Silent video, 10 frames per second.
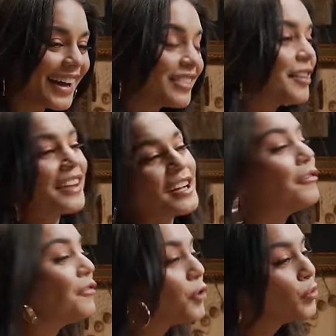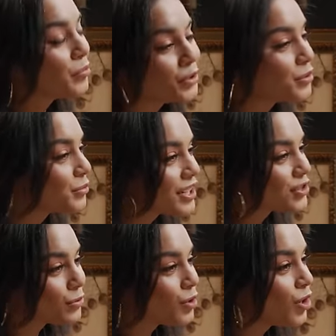I love like a full moon
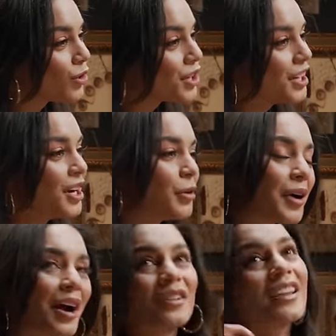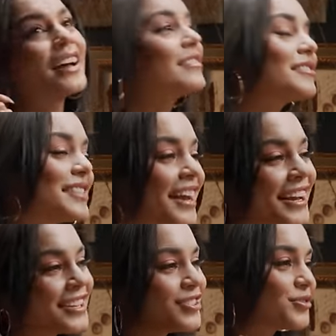ritual where I'll like
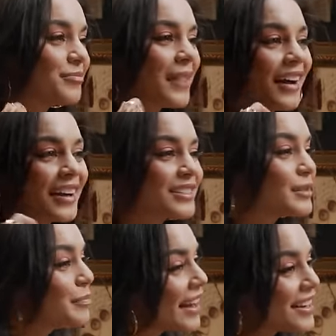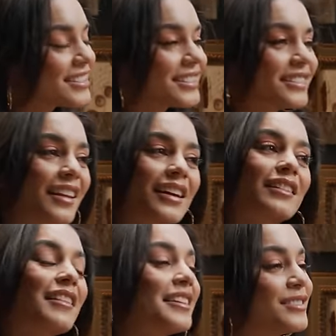sage my space and like
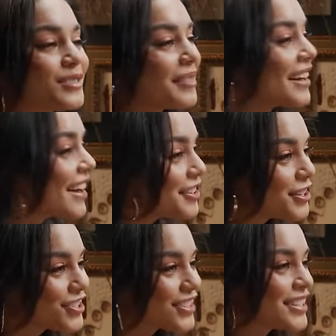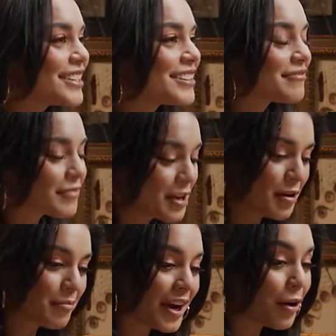cleanse my energy and
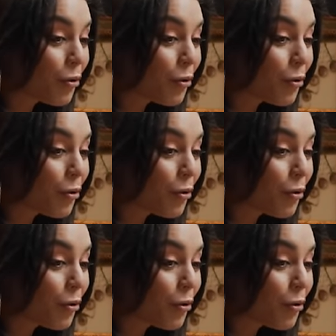my